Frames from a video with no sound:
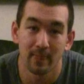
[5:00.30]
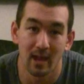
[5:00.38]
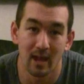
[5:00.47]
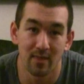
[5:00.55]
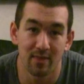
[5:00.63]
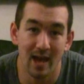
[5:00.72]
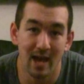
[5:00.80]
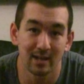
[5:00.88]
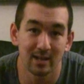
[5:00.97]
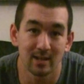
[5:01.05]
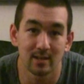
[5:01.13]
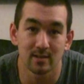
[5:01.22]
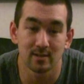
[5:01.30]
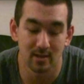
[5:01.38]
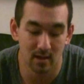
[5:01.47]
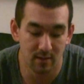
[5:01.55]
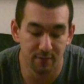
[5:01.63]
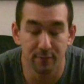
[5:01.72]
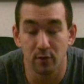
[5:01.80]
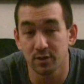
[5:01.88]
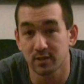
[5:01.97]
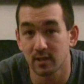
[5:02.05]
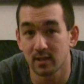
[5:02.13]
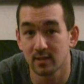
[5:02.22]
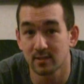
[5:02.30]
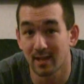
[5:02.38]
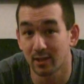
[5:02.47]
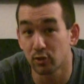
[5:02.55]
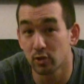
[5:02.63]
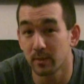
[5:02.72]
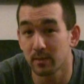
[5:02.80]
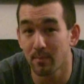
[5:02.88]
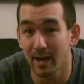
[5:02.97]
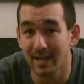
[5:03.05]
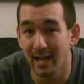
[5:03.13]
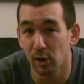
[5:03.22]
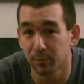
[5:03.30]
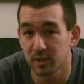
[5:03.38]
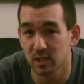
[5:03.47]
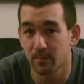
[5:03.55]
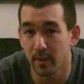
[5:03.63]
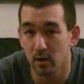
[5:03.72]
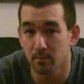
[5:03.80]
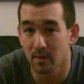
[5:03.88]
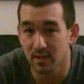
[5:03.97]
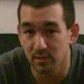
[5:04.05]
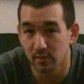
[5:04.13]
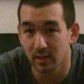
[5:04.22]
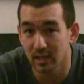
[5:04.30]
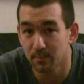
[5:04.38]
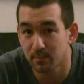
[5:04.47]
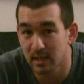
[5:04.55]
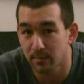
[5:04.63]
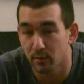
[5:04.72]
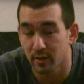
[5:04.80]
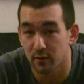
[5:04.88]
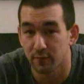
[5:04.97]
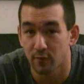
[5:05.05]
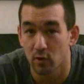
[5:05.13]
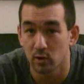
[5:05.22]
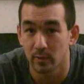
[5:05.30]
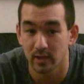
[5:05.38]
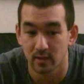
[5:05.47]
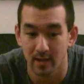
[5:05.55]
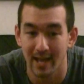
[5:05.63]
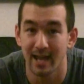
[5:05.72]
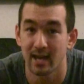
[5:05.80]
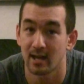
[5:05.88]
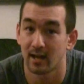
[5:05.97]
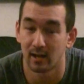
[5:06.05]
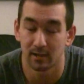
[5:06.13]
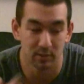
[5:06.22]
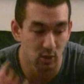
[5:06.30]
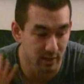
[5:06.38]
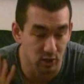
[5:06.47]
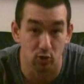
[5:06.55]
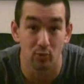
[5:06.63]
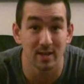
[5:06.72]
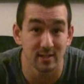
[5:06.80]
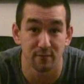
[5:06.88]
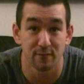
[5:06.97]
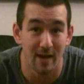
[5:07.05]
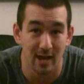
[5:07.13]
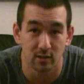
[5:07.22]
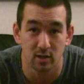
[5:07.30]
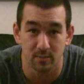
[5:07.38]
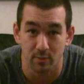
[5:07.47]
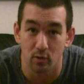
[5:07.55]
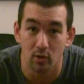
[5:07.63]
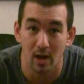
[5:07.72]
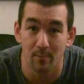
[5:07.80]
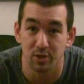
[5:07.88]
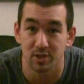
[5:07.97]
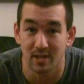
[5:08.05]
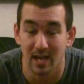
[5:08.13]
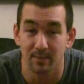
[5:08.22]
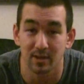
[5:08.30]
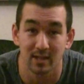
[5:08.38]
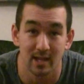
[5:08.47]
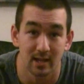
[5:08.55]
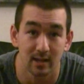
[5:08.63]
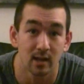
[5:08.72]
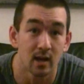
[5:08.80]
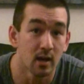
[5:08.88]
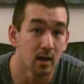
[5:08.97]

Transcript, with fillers: And that is, the first is that glutamine might help to spare muscle in people that are following an aggressive fat loss program, which is aimed at getting